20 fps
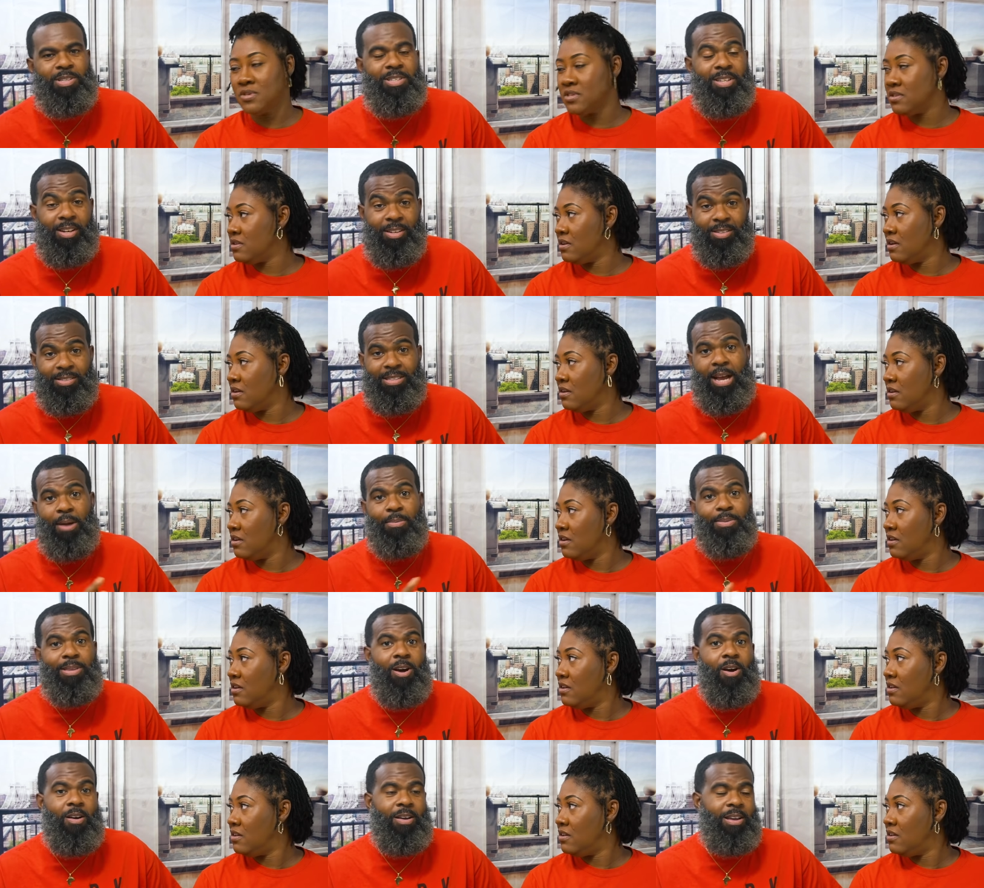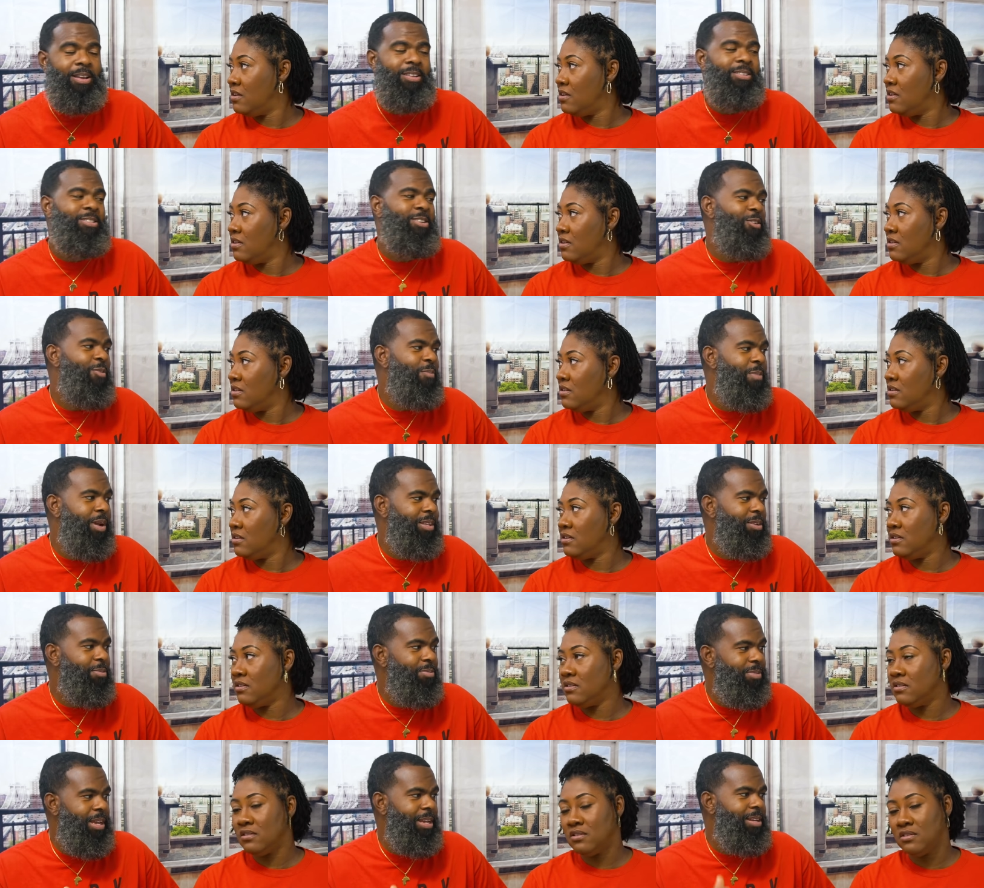Speaker 1: But you need to stop talking because we're going to make
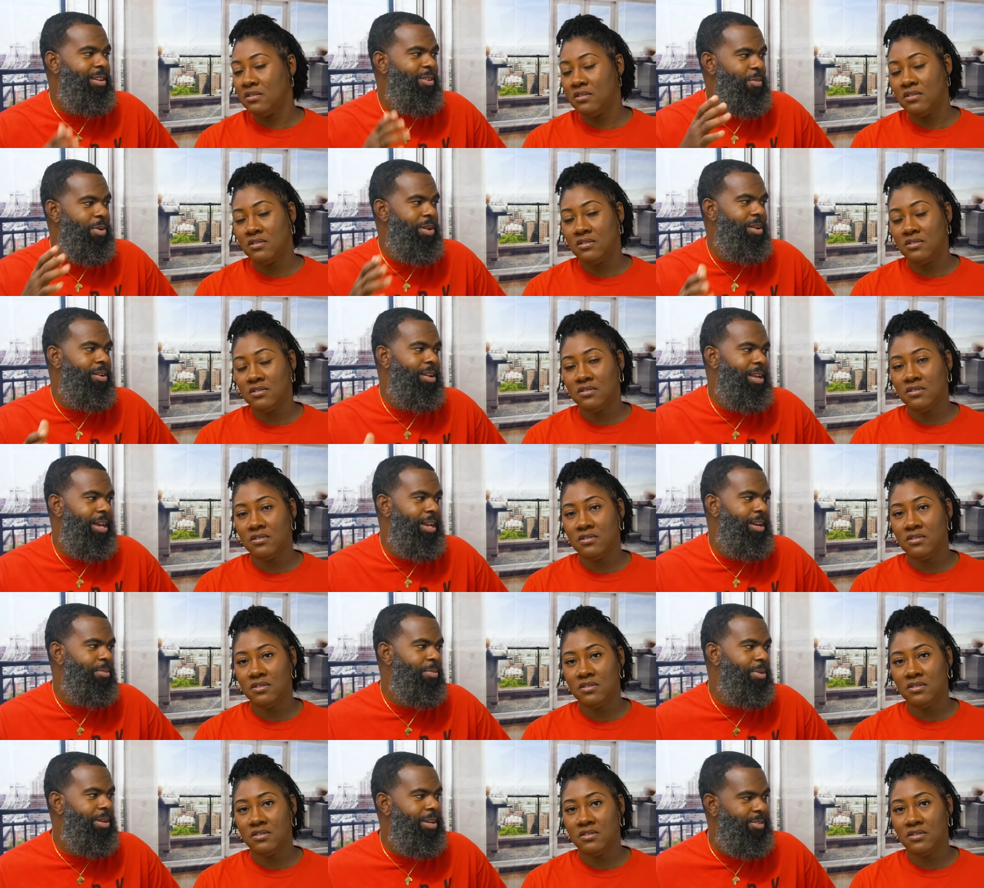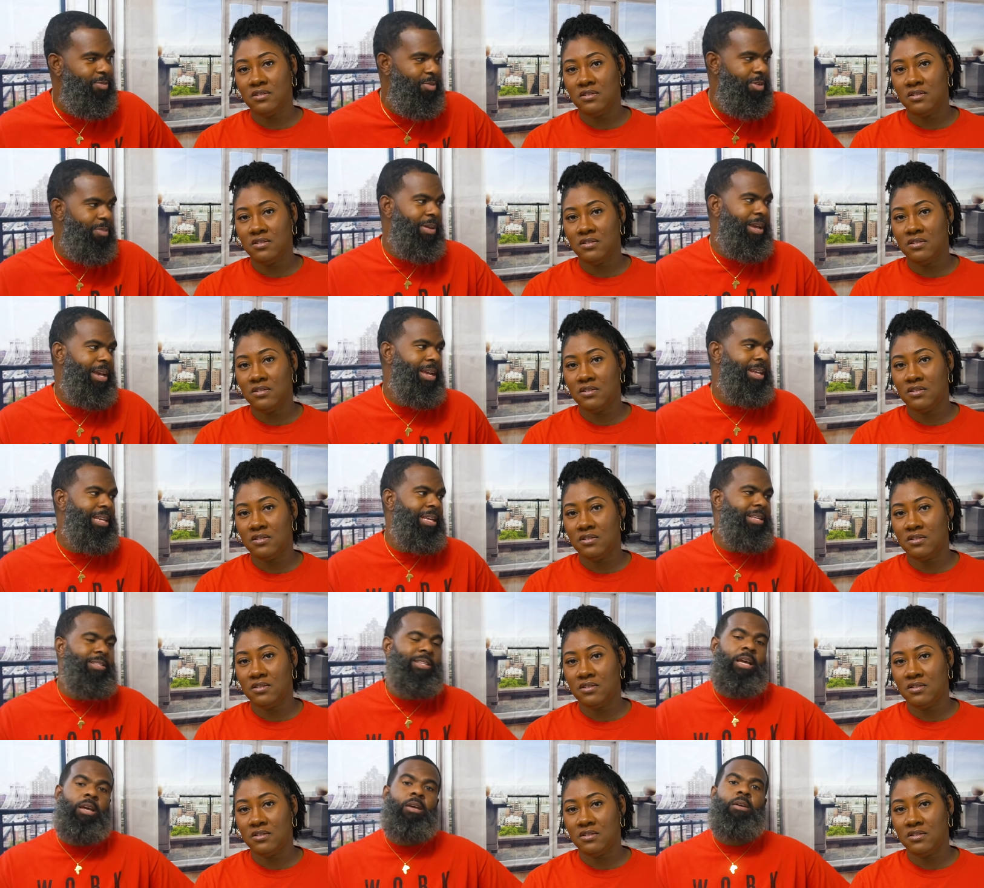them think that we done done it because we be in
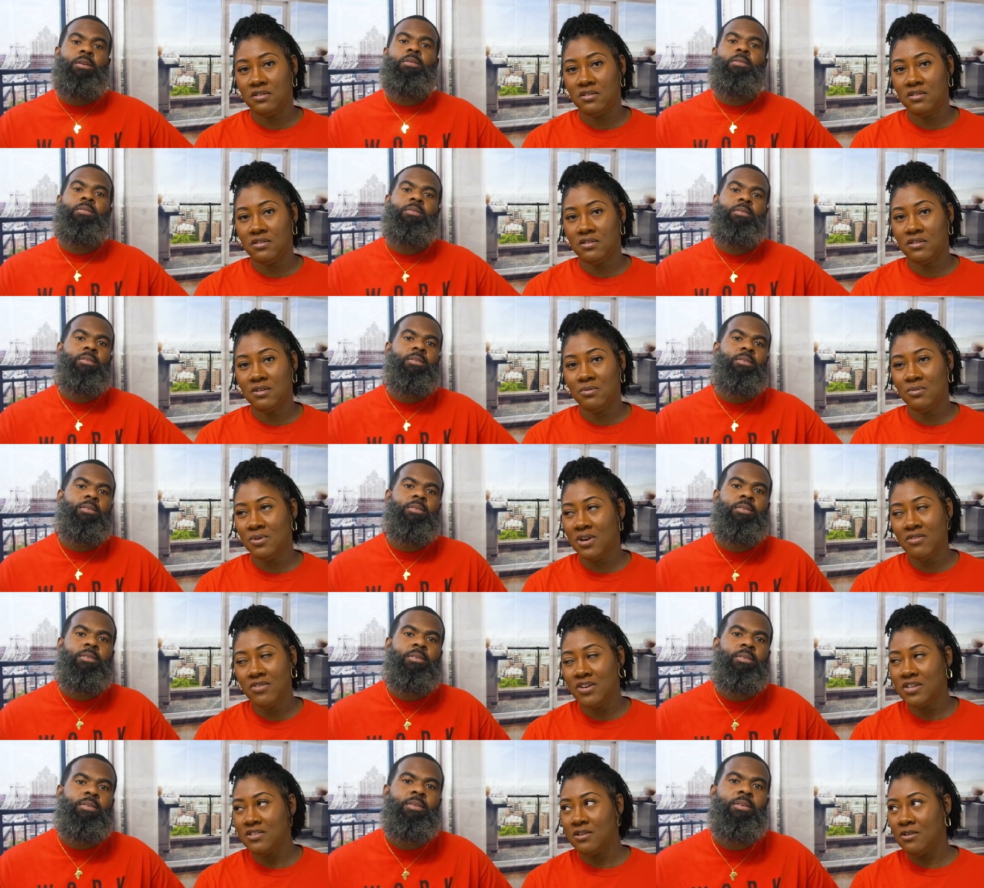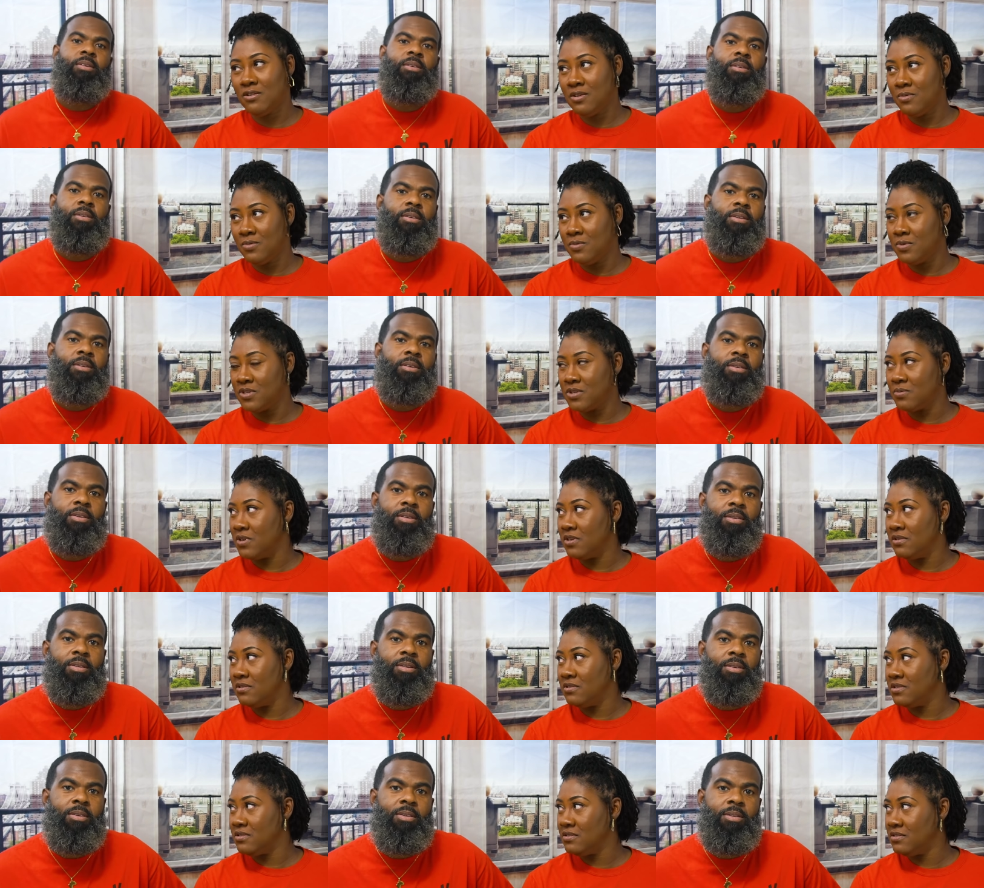detail.
Speaker 2: We already told them we were
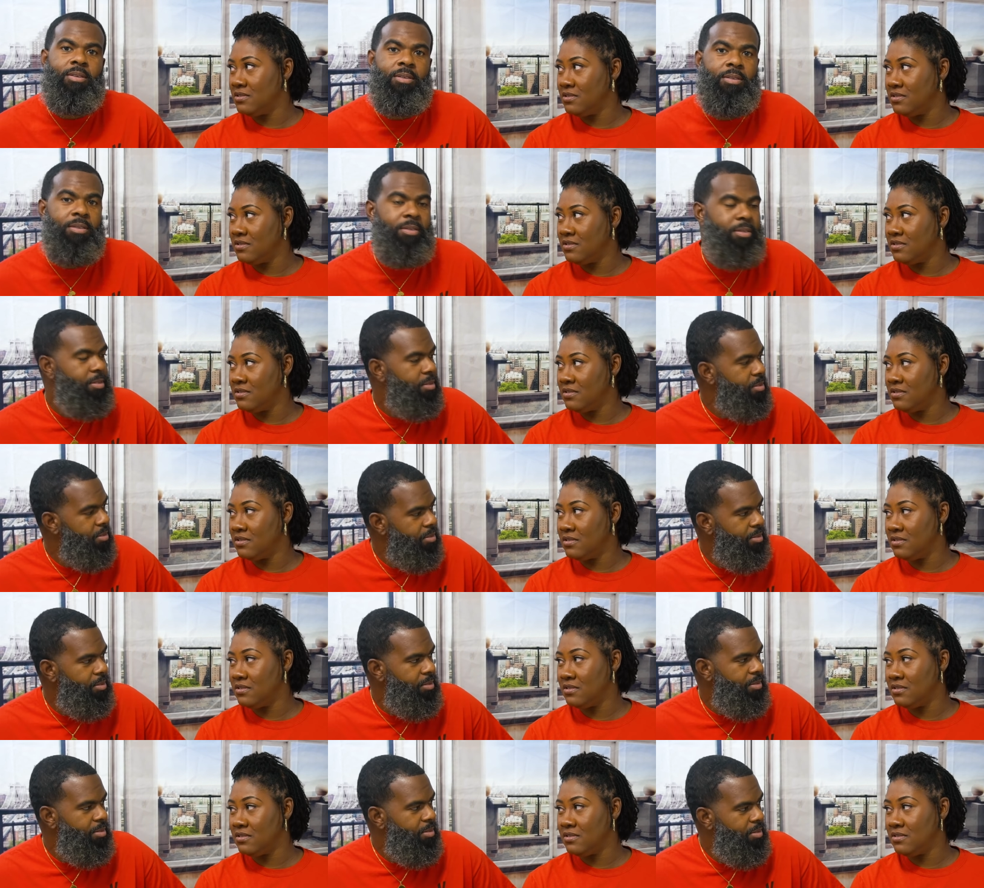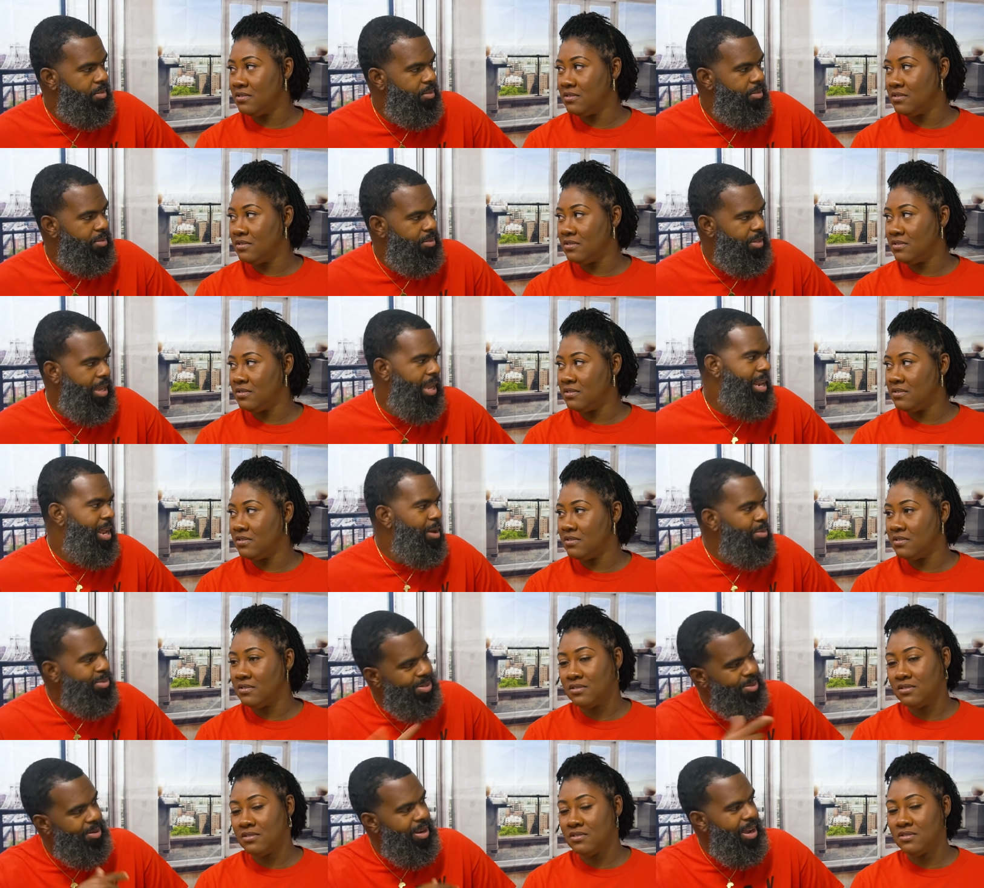swingers.
Speaker 1: Yeah, that
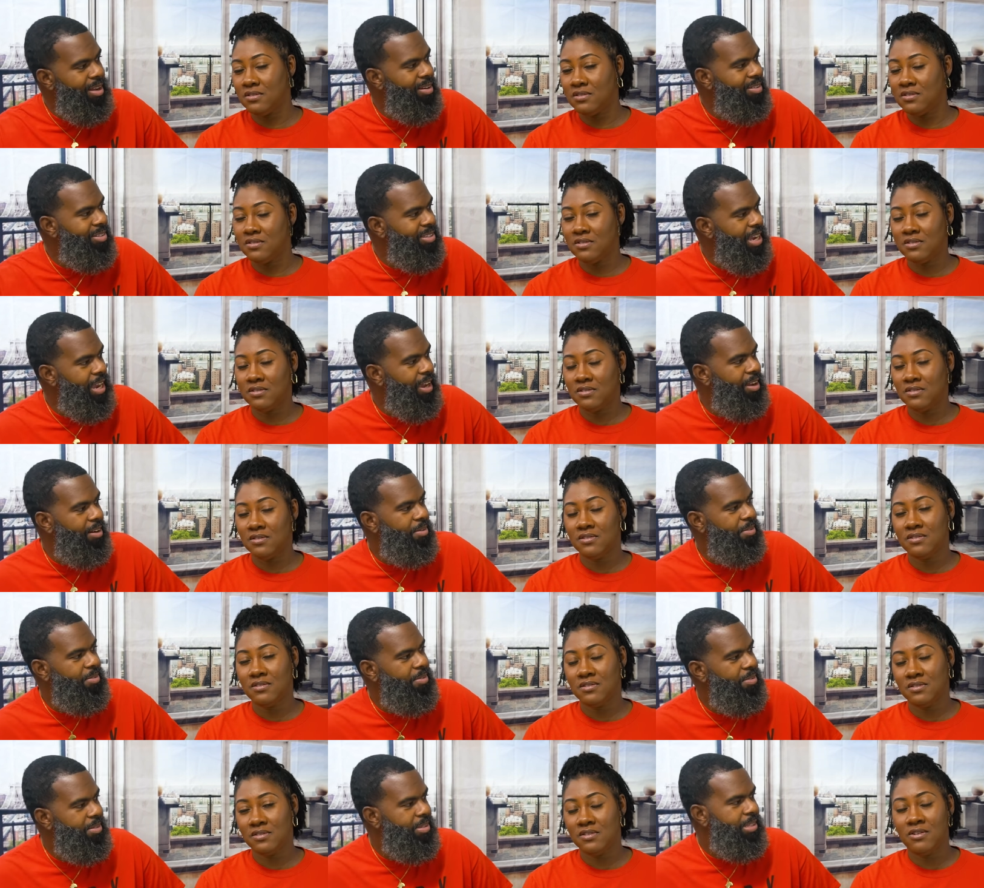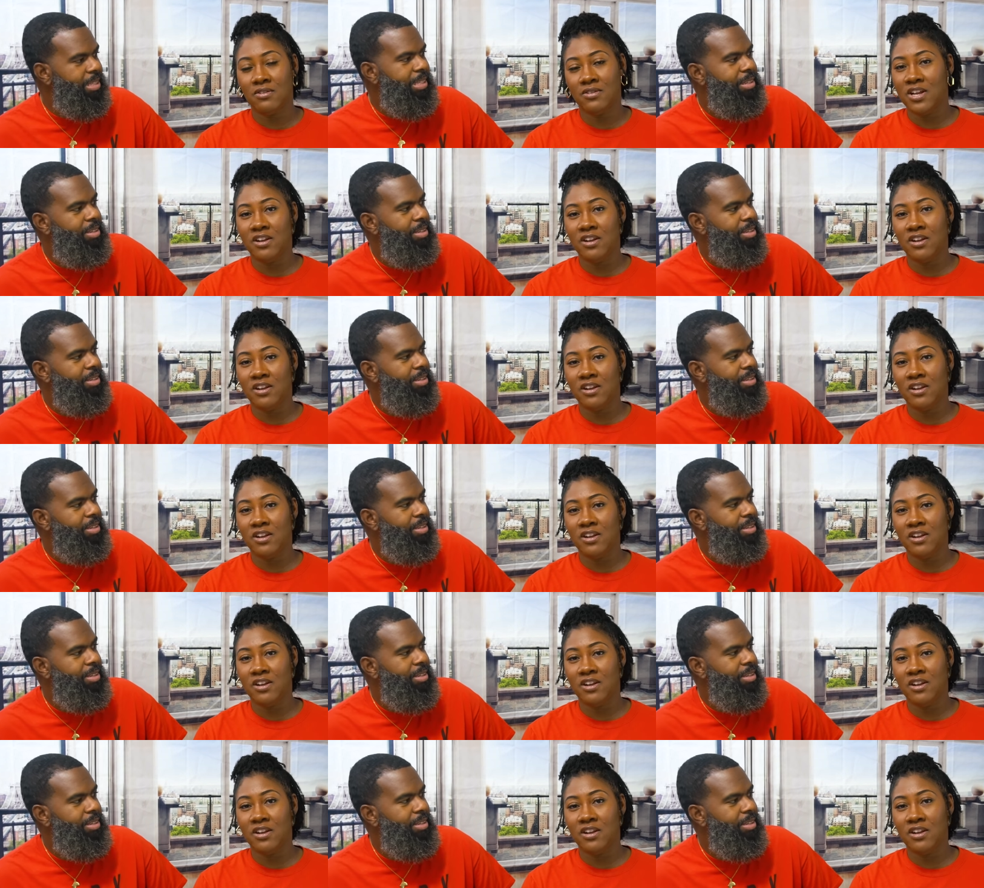was on the other channel.
Speaker 2: Oh,